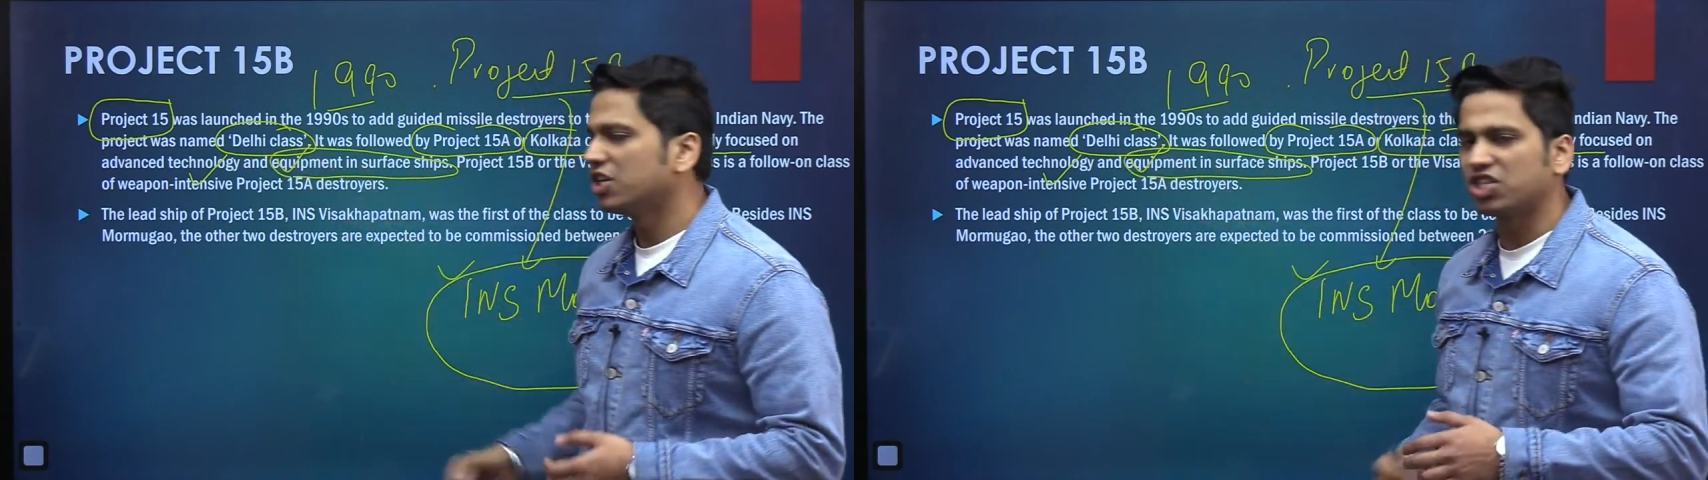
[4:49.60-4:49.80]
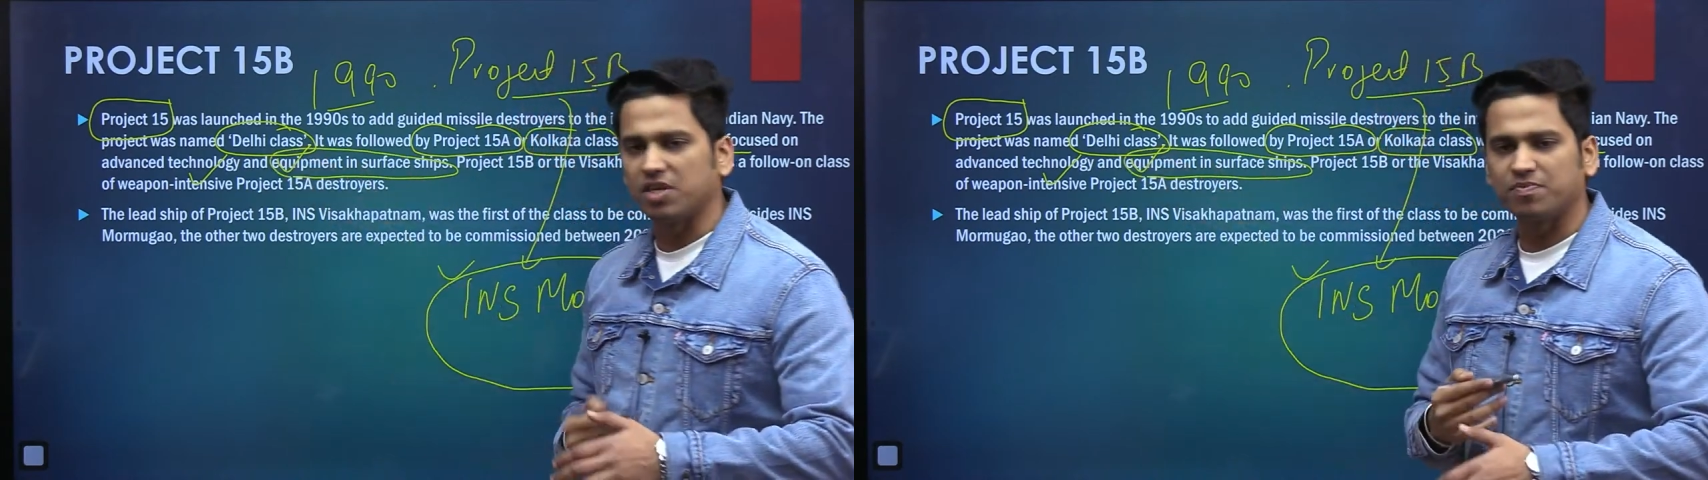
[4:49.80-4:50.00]

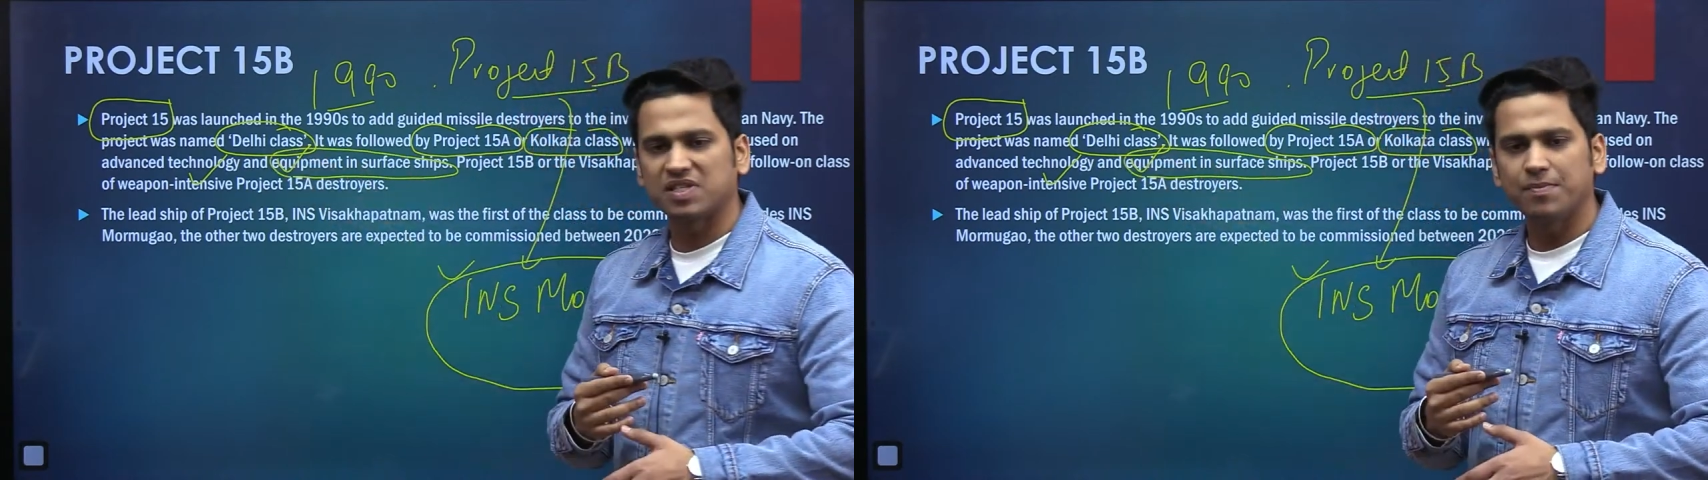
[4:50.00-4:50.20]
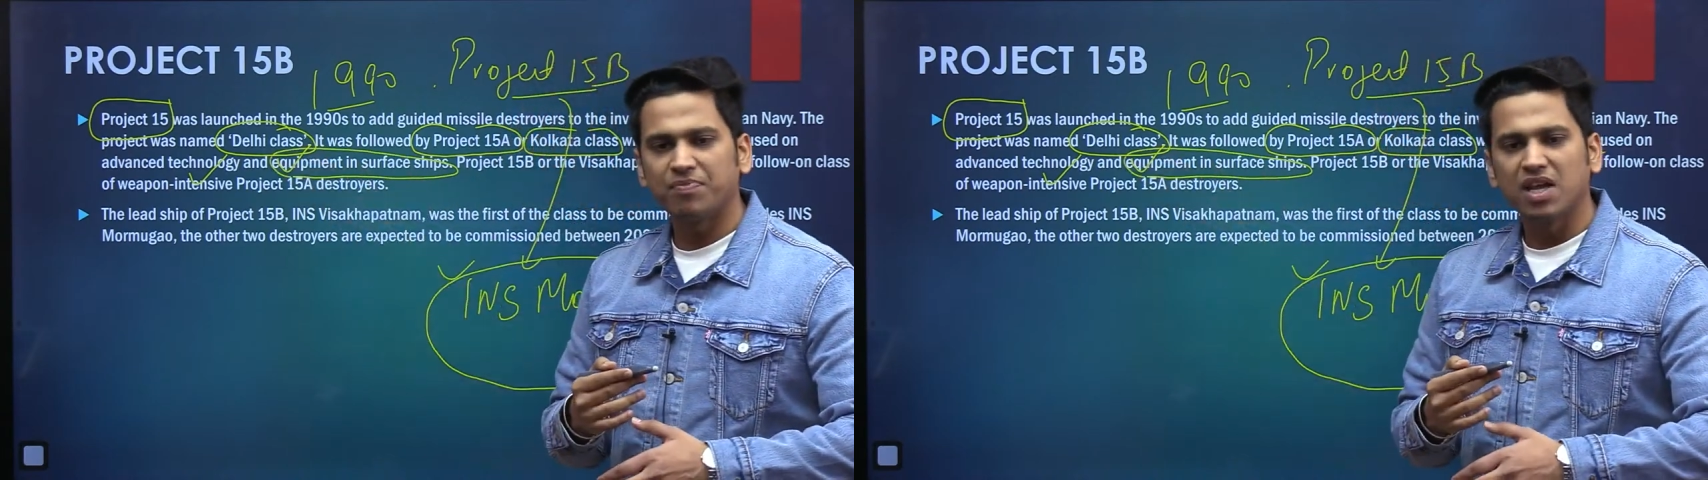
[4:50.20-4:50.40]

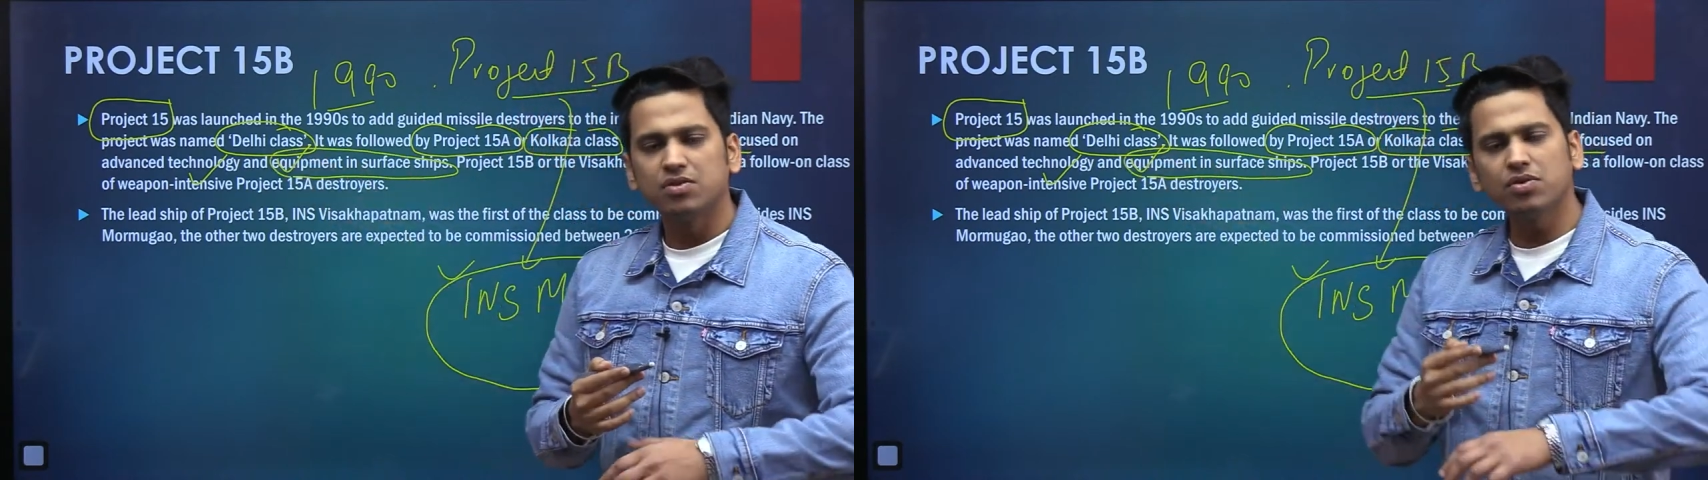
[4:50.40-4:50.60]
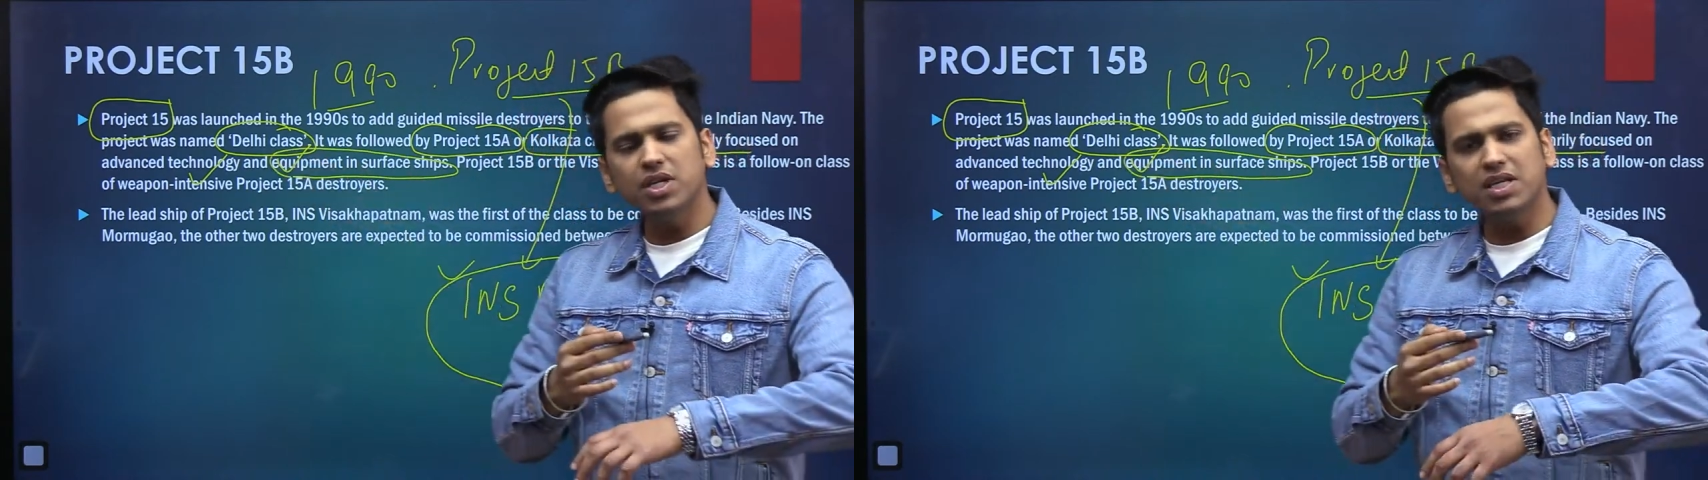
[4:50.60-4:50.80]
ships.
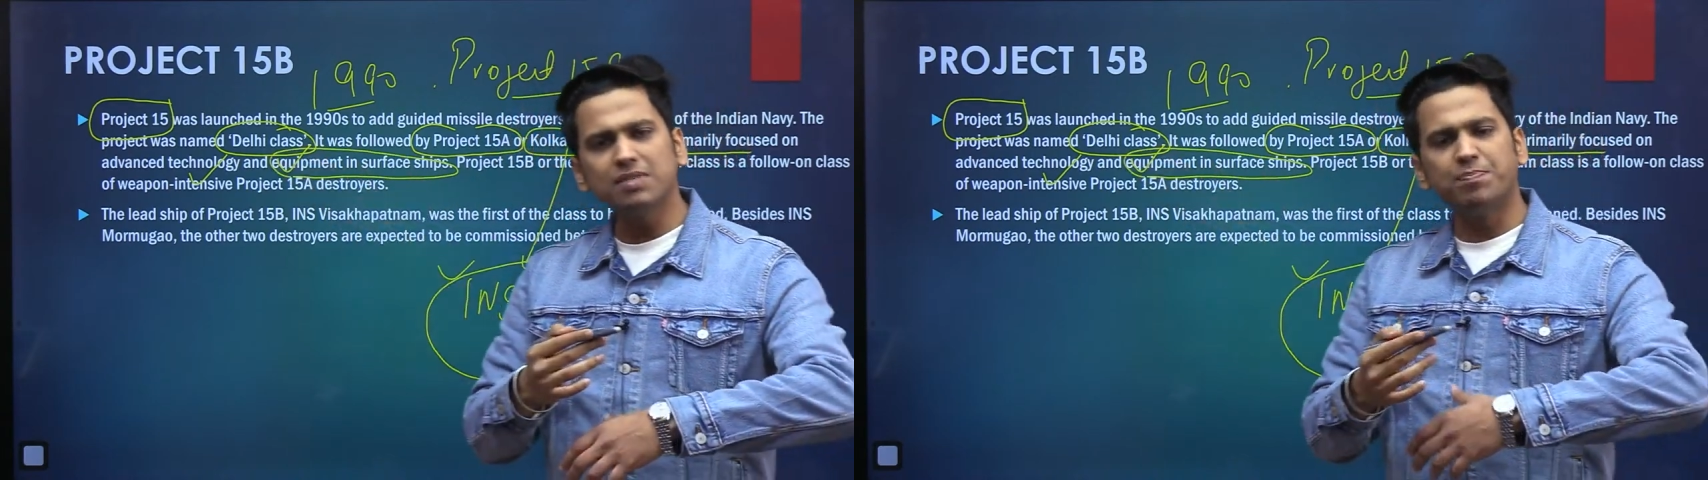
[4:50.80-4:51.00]
So, it is